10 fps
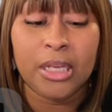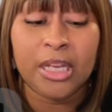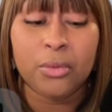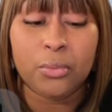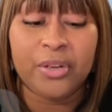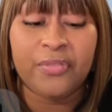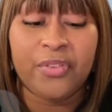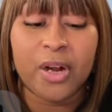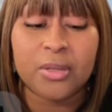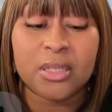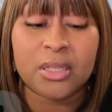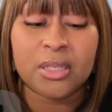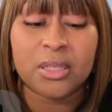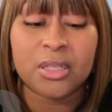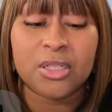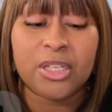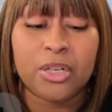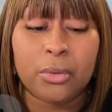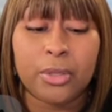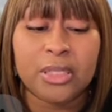In reverse, this is a
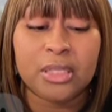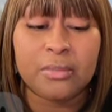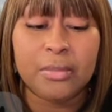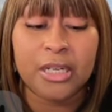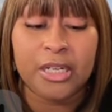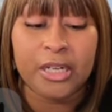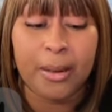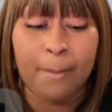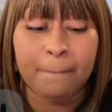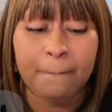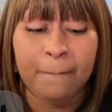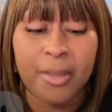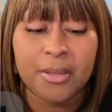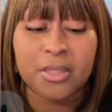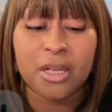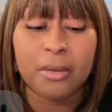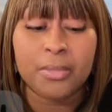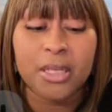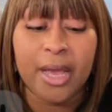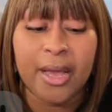decrease in money.
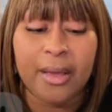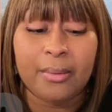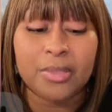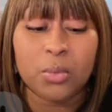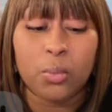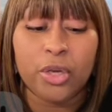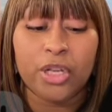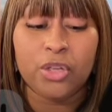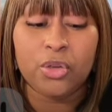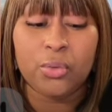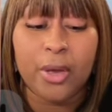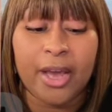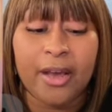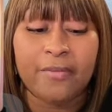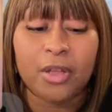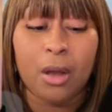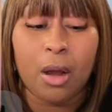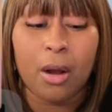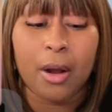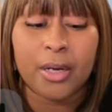Sometimes when you have the
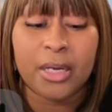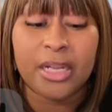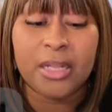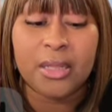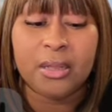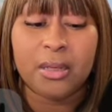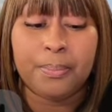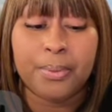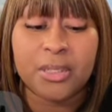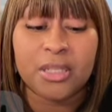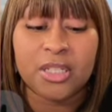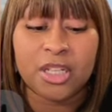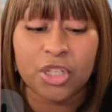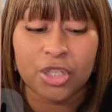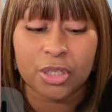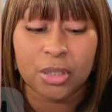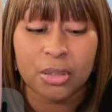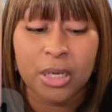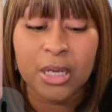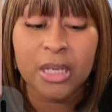card in the
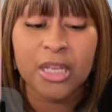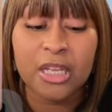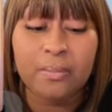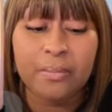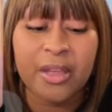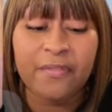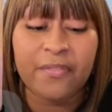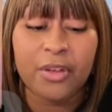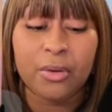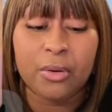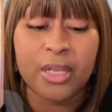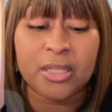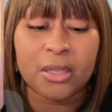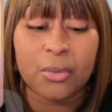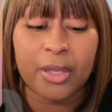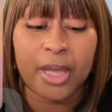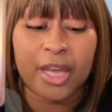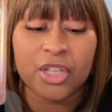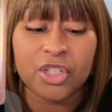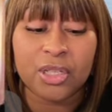position, it may feel as though
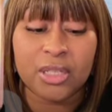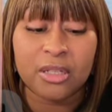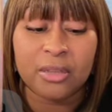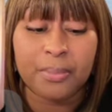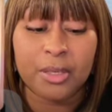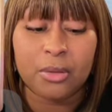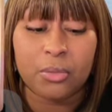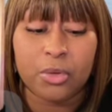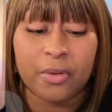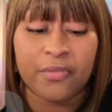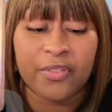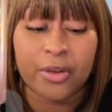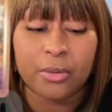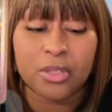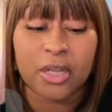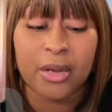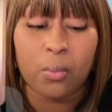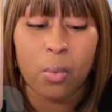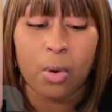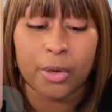cash is slipping through your fingers like
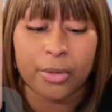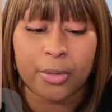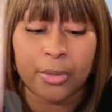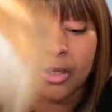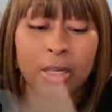water.